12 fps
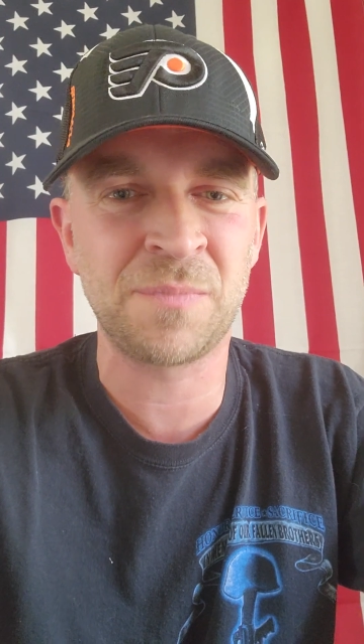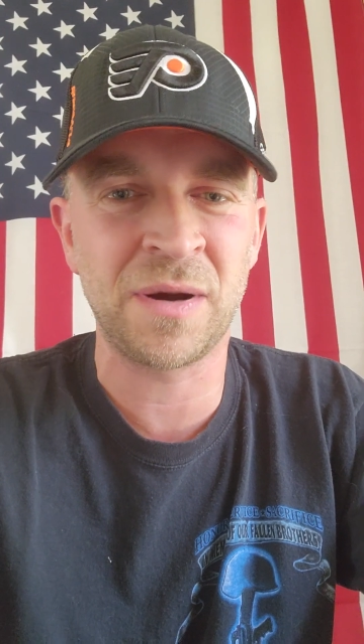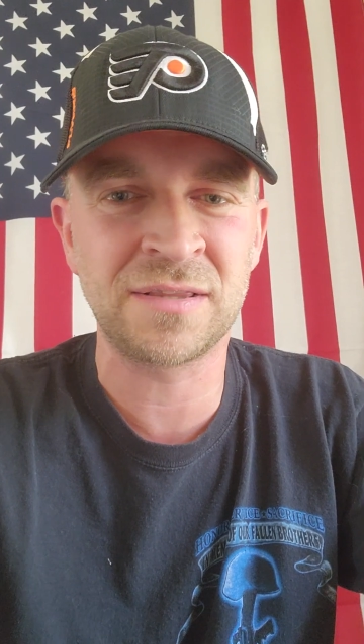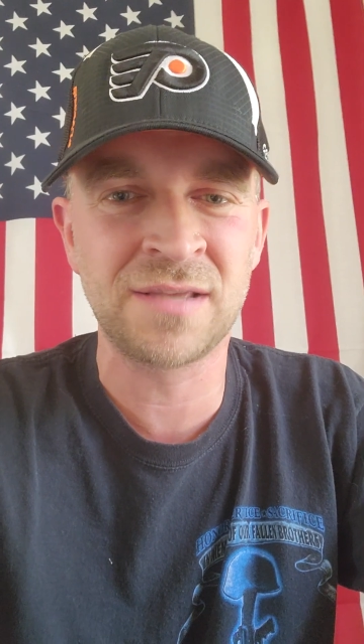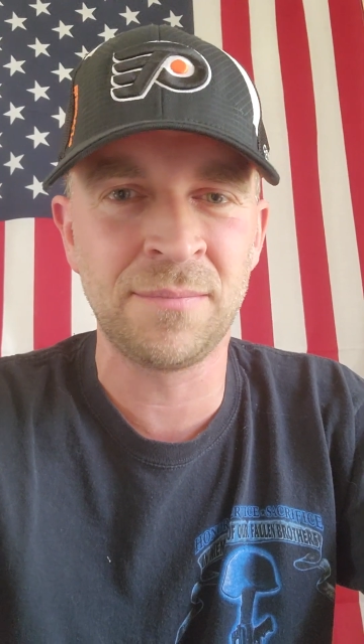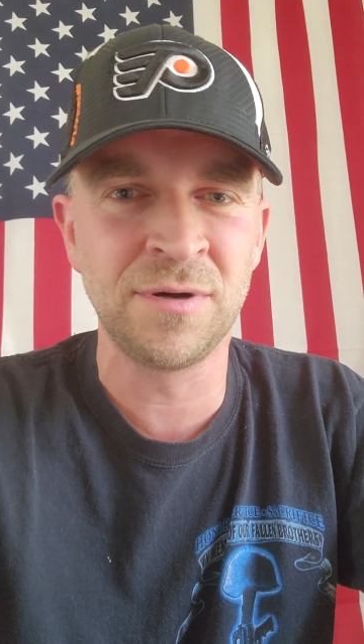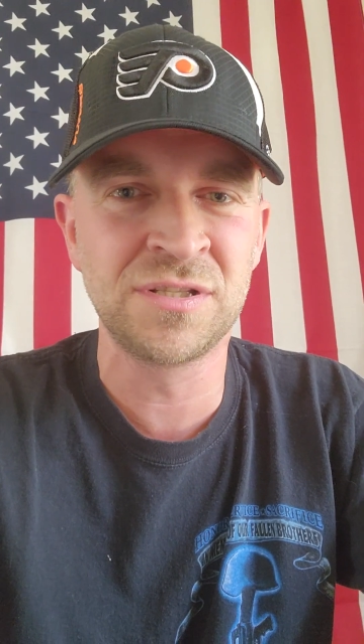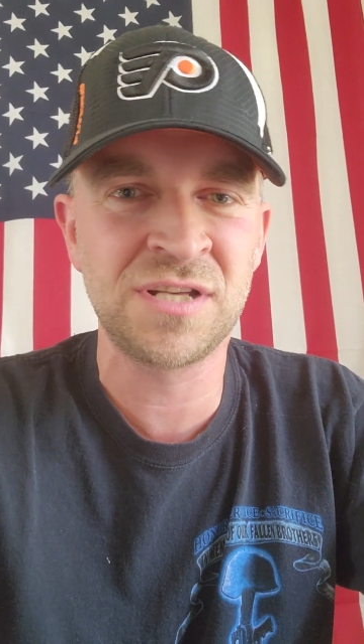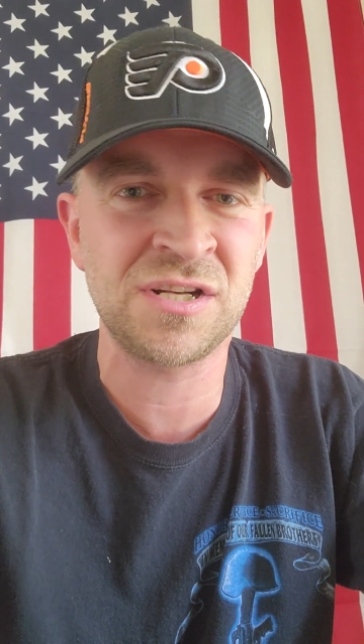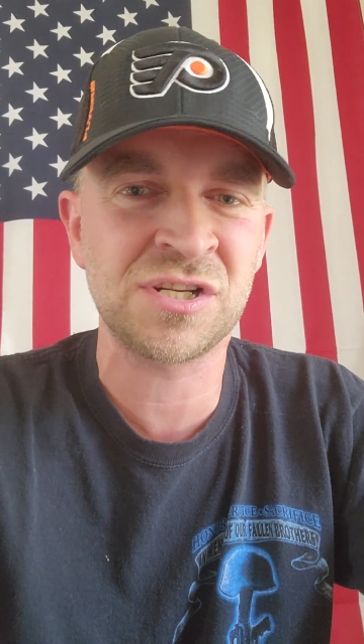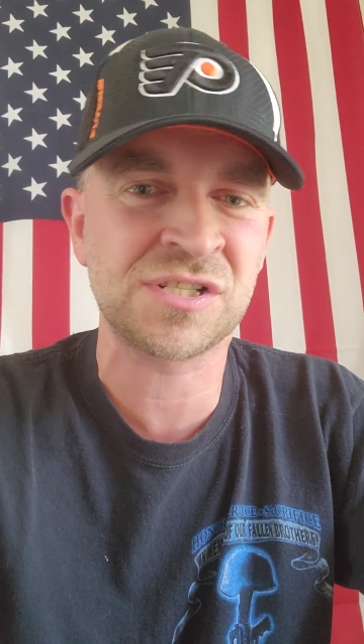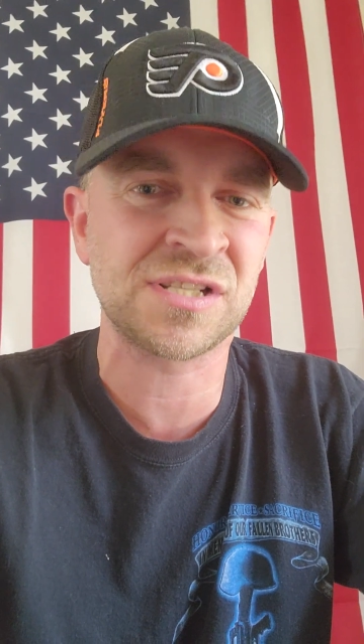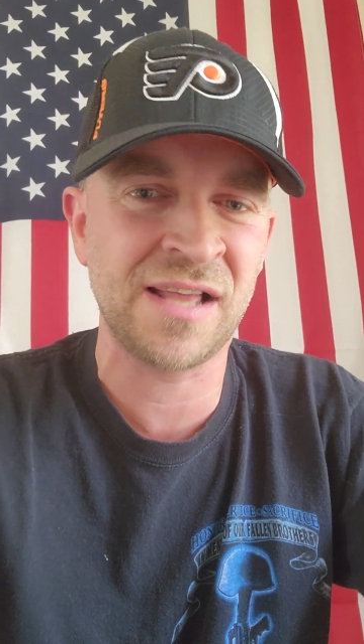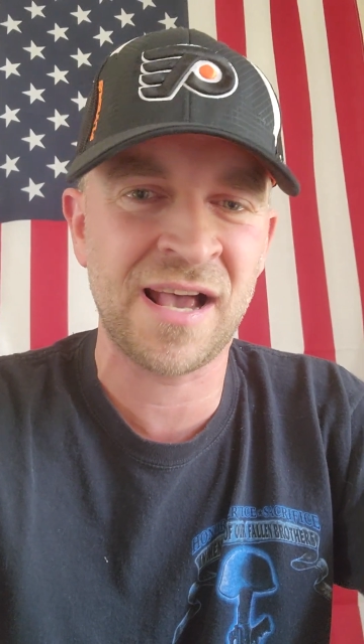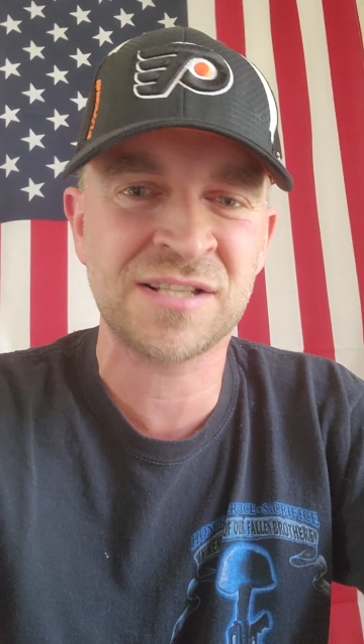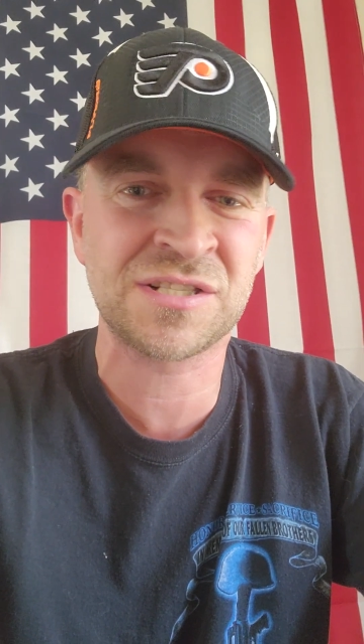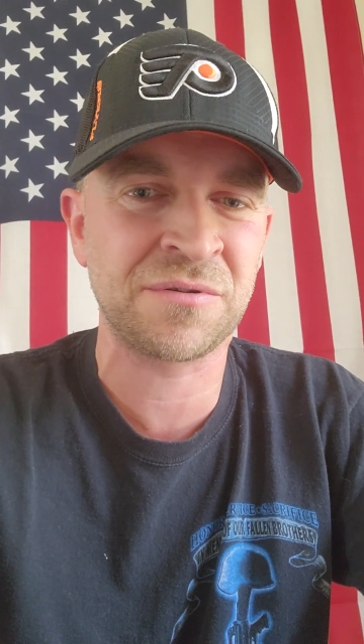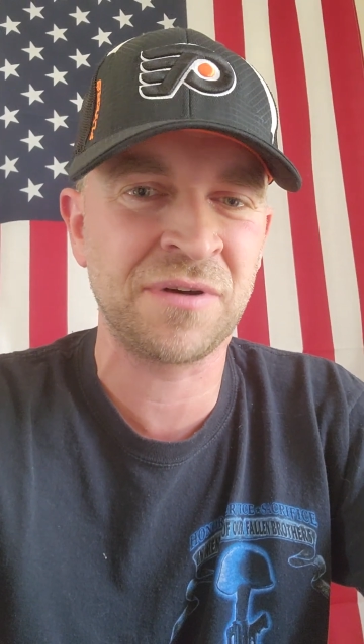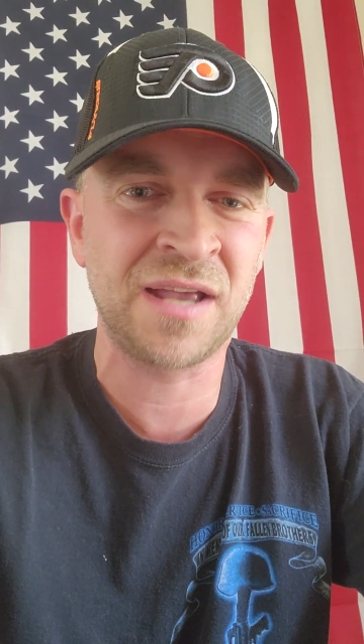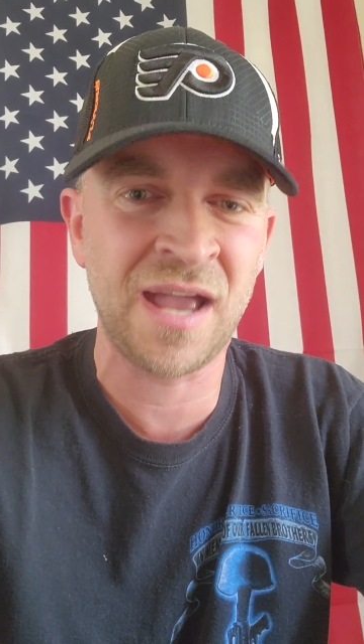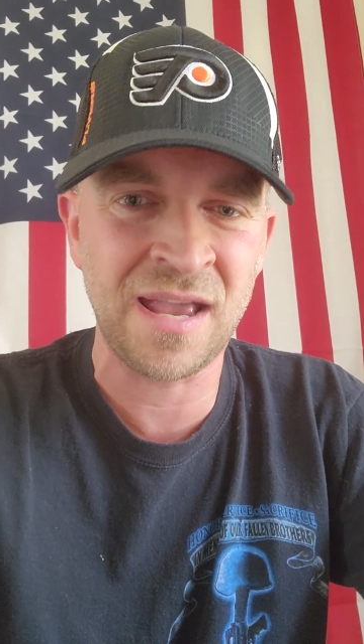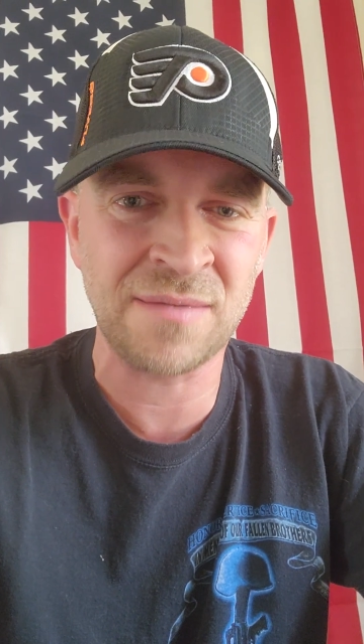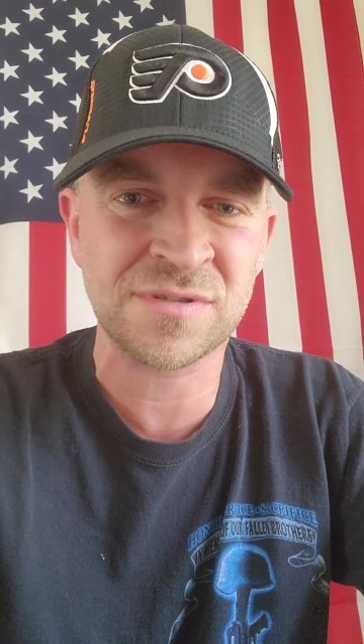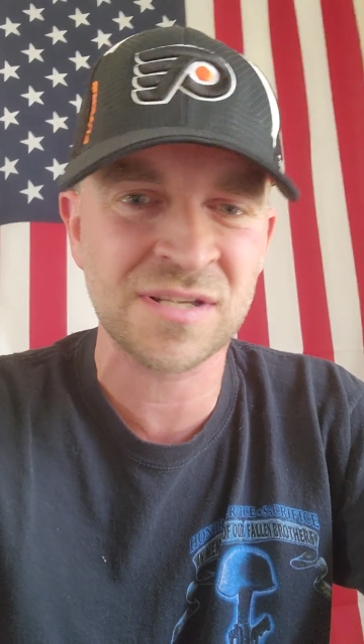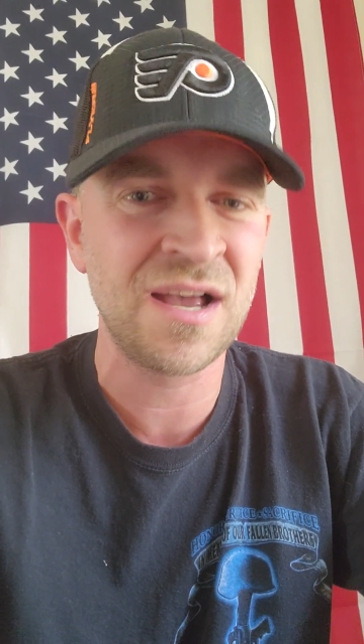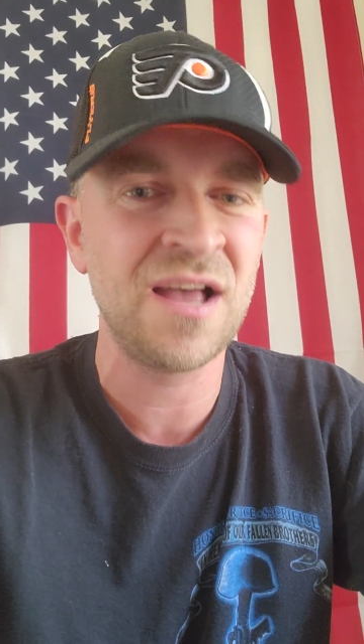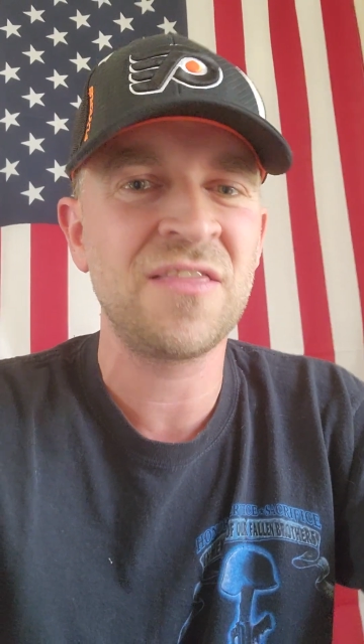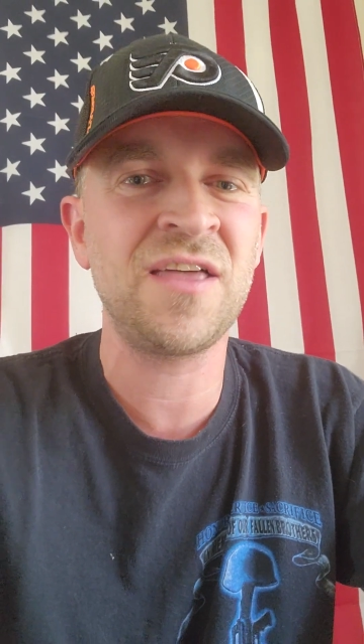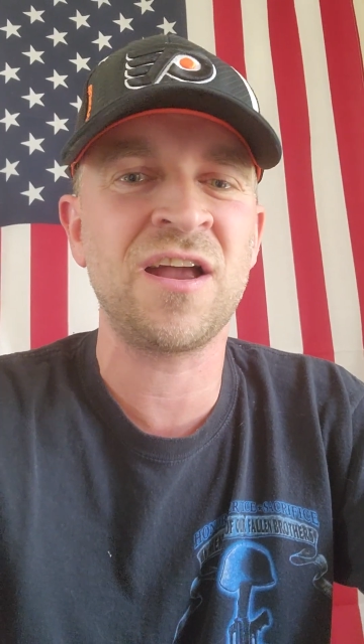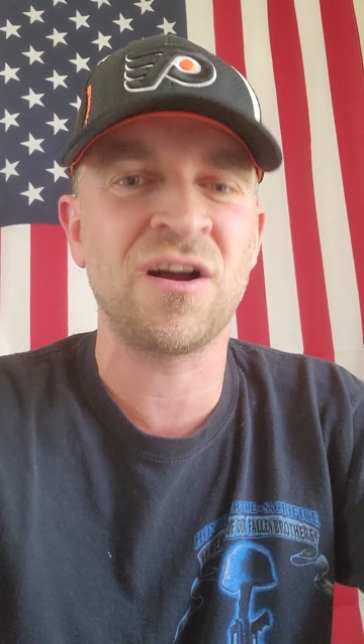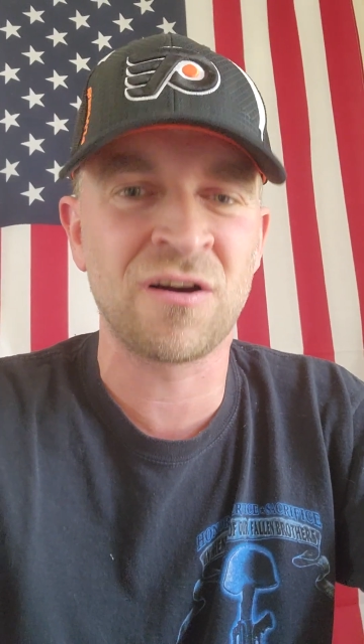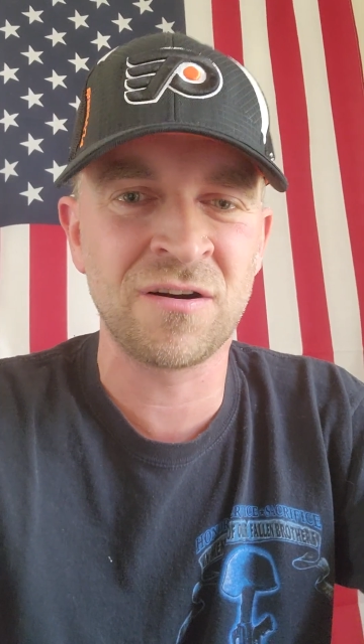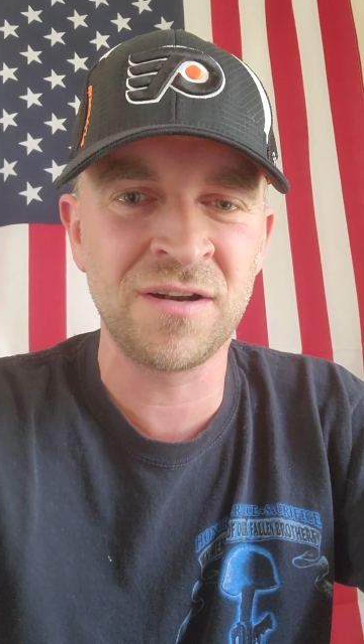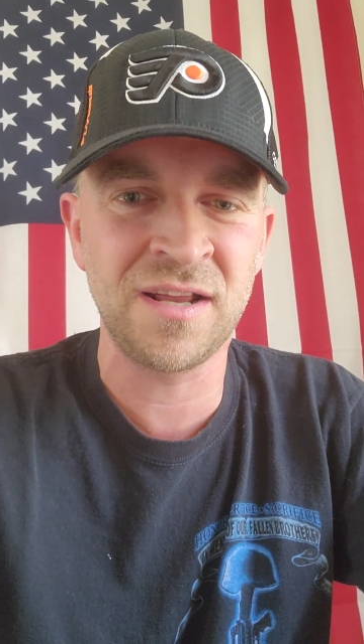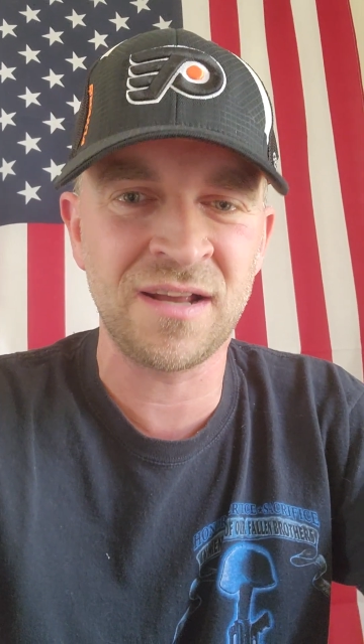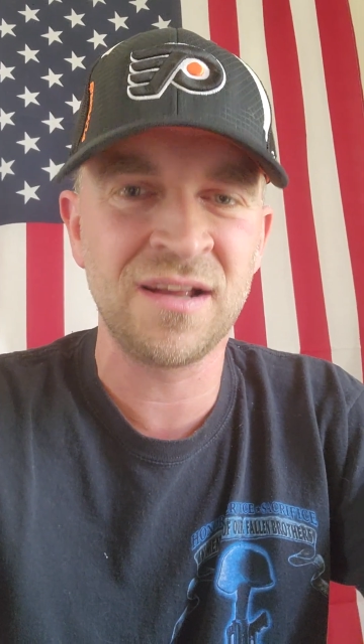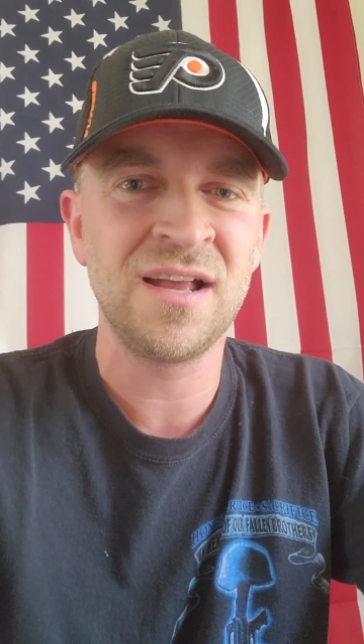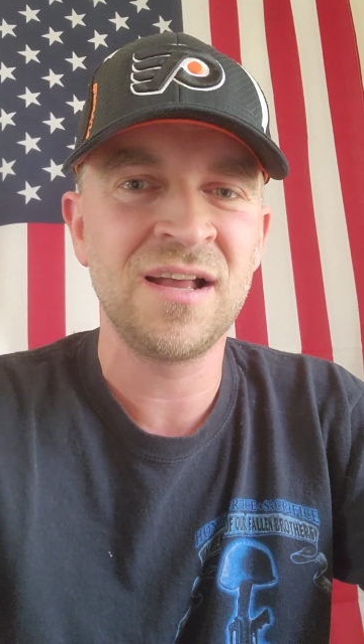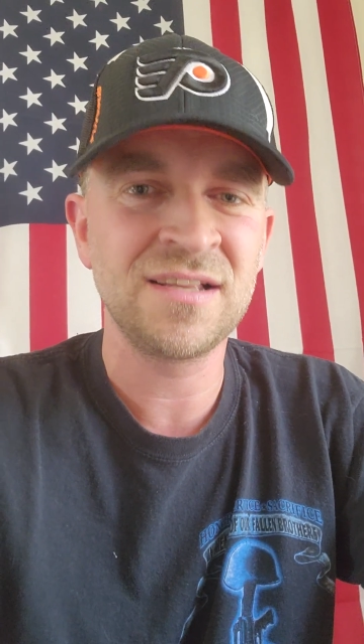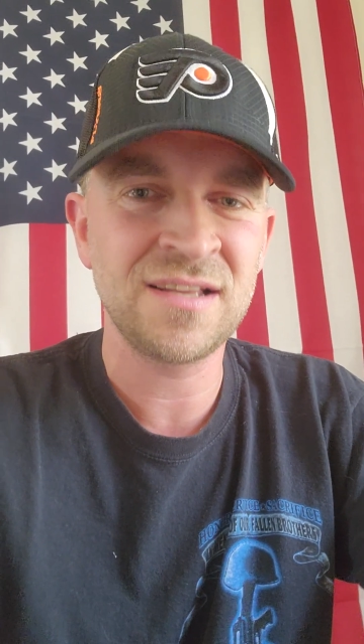by double digits last three games. They earned it.